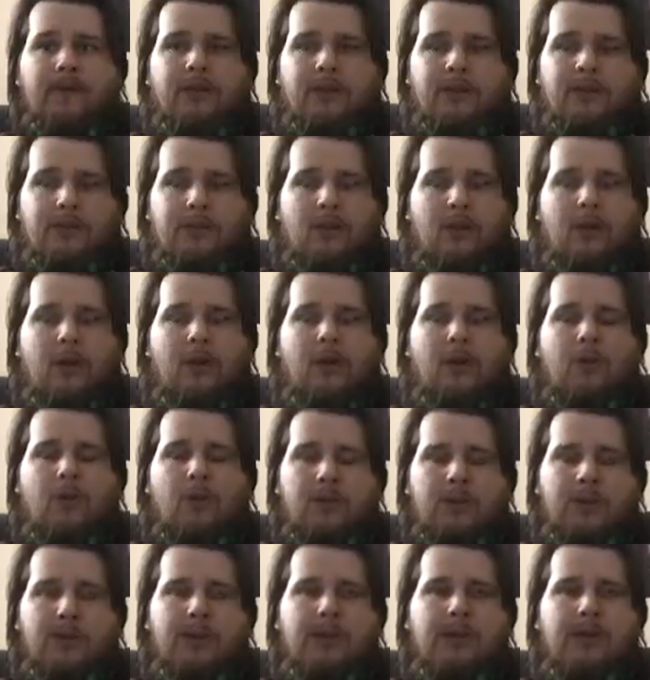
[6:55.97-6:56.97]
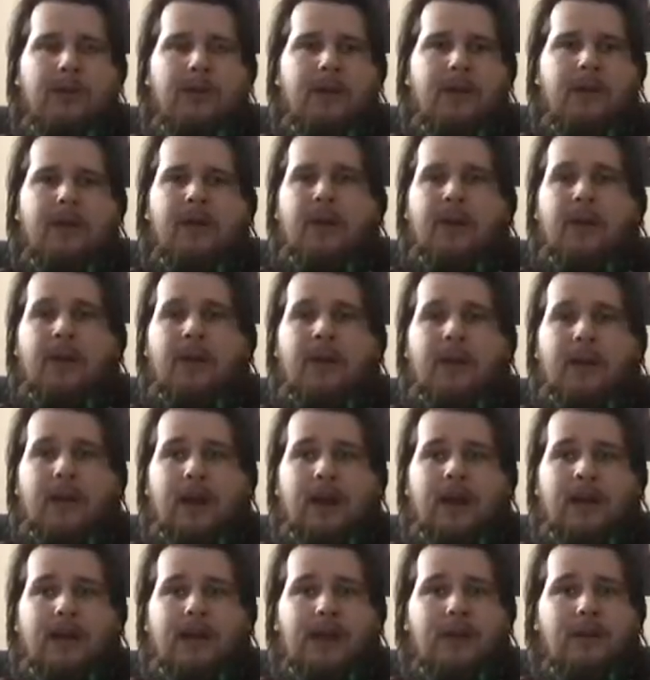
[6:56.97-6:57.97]
this whole stigma
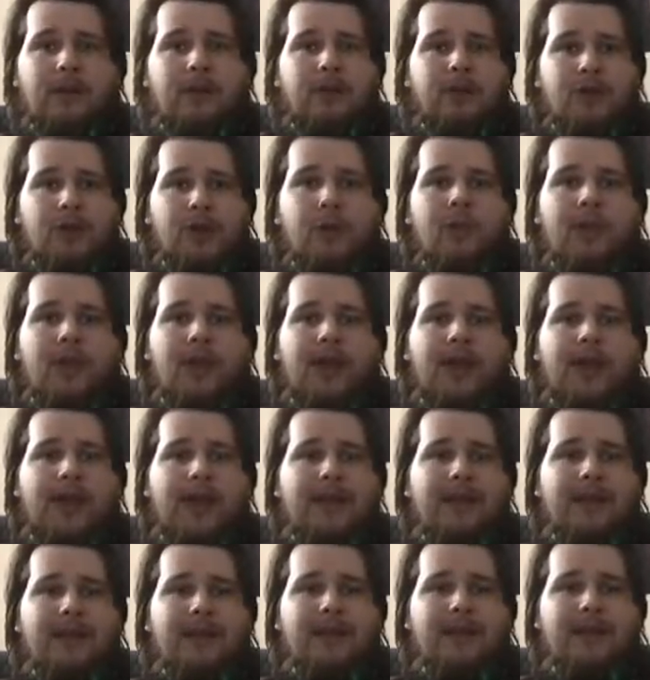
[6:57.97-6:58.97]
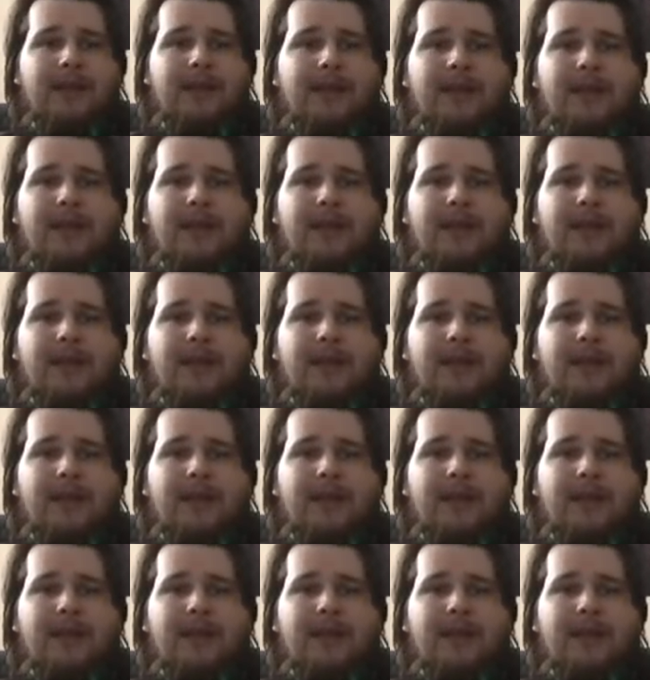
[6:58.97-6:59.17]
and how stupid it is.